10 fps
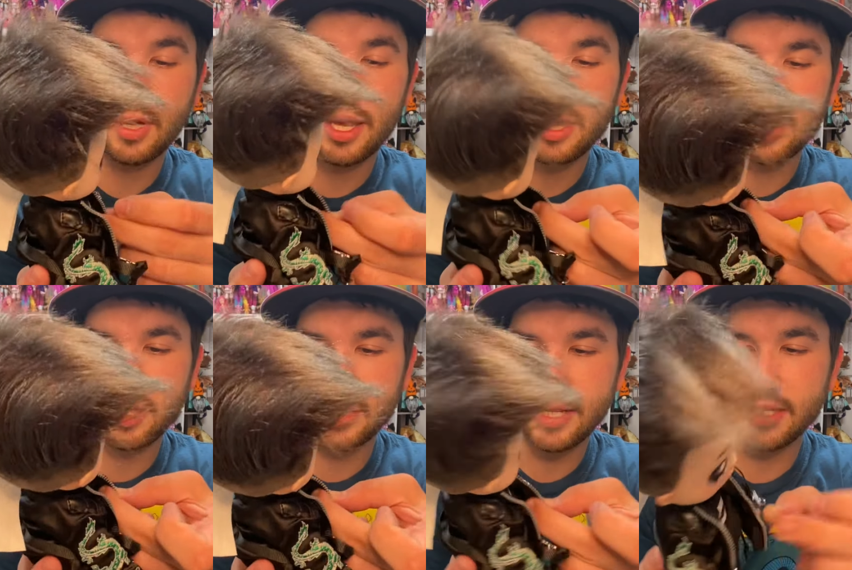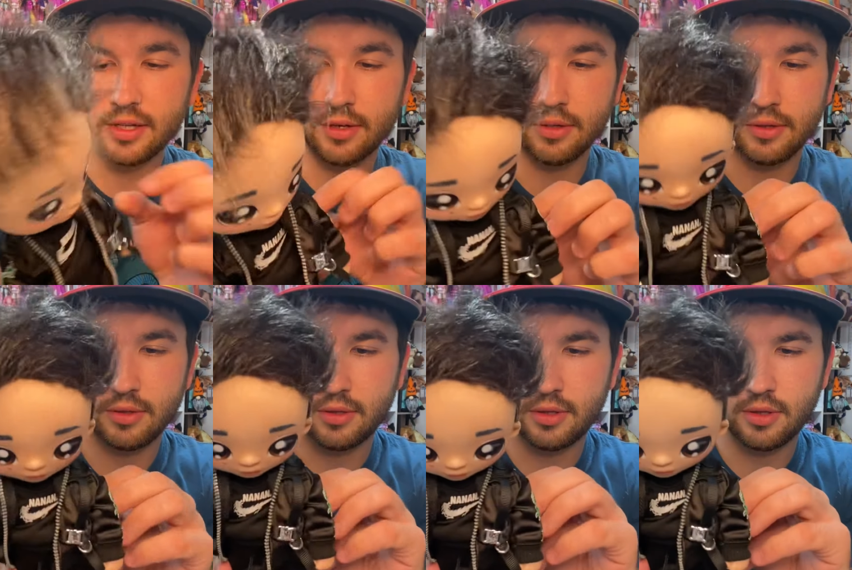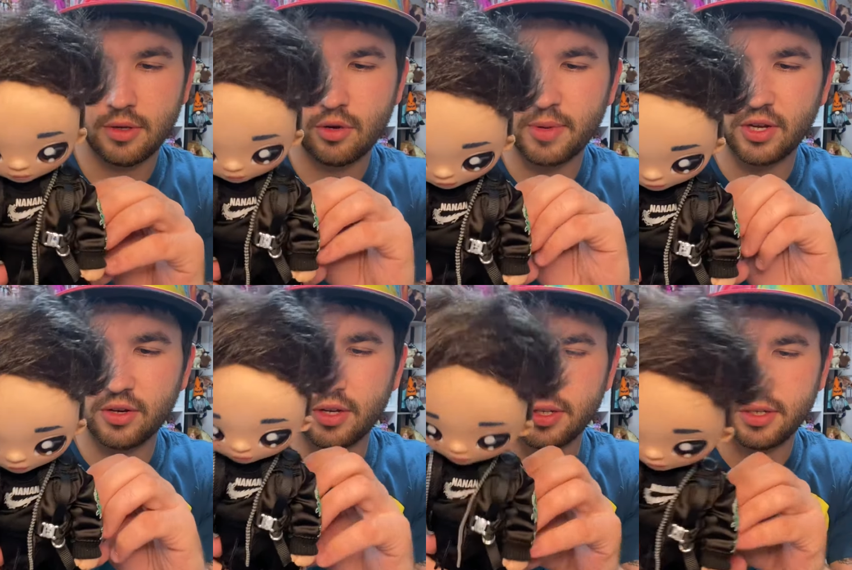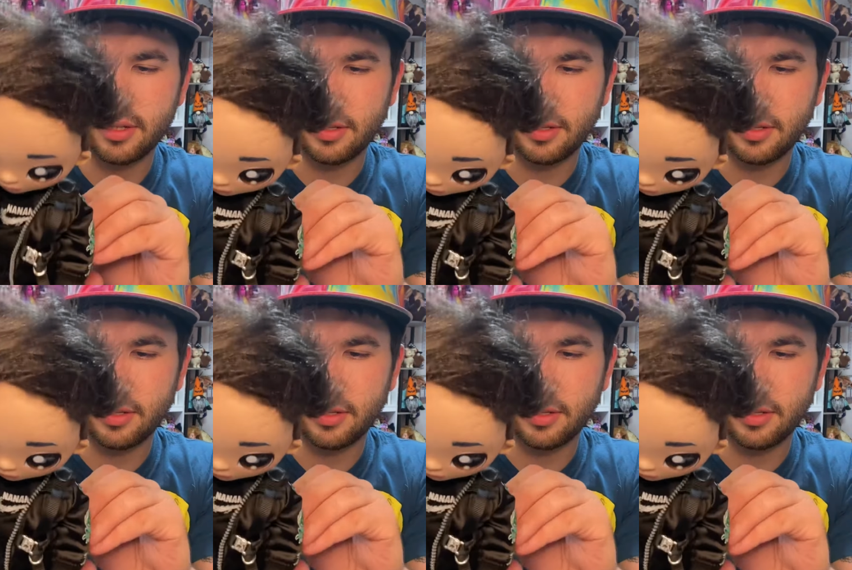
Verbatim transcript: And the detail. Oh my goodness.